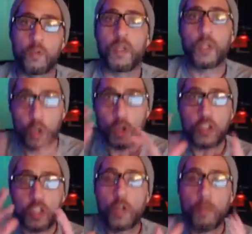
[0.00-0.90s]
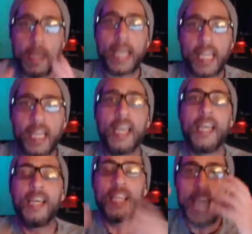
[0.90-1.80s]
but you're still making
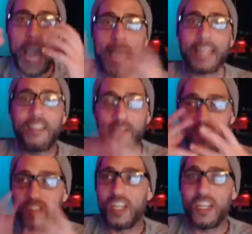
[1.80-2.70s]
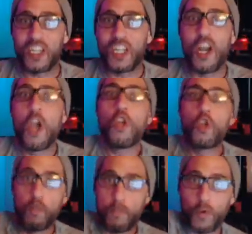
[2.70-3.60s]
the active decision
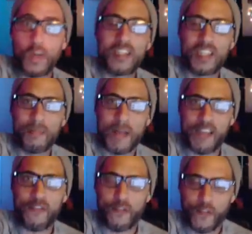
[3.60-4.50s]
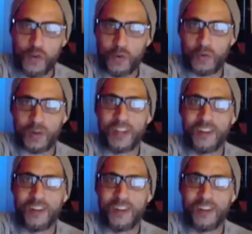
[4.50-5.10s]
to poison my food,